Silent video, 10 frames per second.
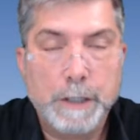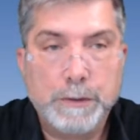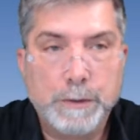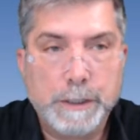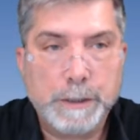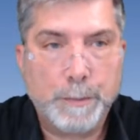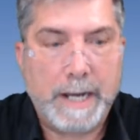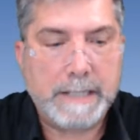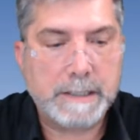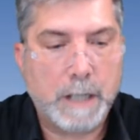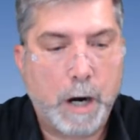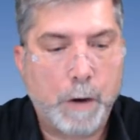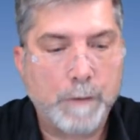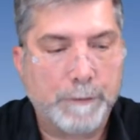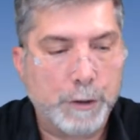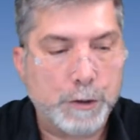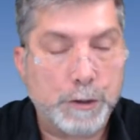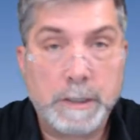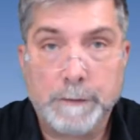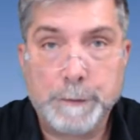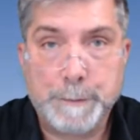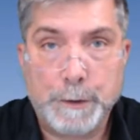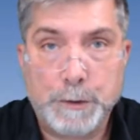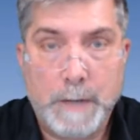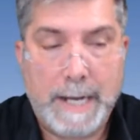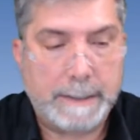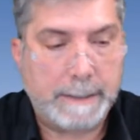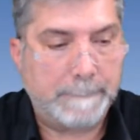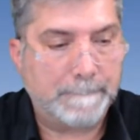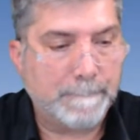to express our version of spirituality.